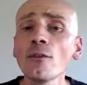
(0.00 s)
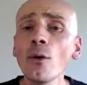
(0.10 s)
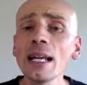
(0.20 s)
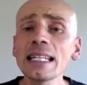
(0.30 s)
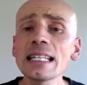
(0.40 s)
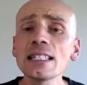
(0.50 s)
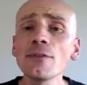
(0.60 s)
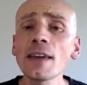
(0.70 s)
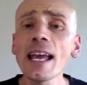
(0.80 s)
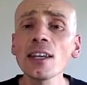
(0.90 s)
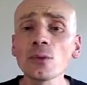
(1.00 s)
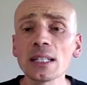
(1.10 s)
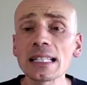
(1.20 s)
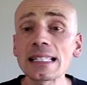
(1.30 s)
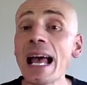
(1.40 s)
for intensive care
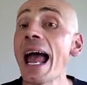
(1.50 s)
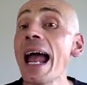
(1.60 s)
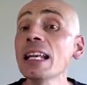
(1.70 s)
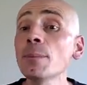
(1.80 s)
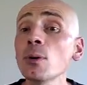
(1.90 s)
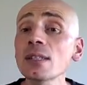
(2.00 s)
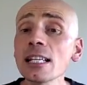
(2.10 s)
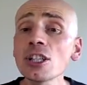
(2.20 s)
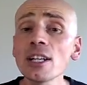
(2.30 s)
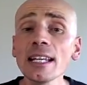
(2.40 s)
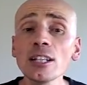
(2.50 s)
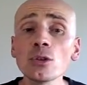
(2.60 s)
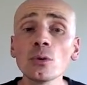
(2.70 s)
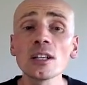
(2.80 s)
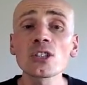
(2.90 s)
units and a positioning
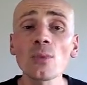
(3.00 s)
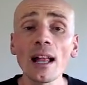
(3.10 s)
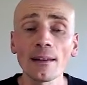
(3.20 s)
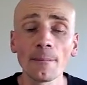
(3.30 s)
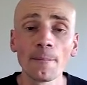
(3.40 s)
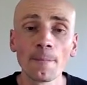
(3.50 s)
tool as well.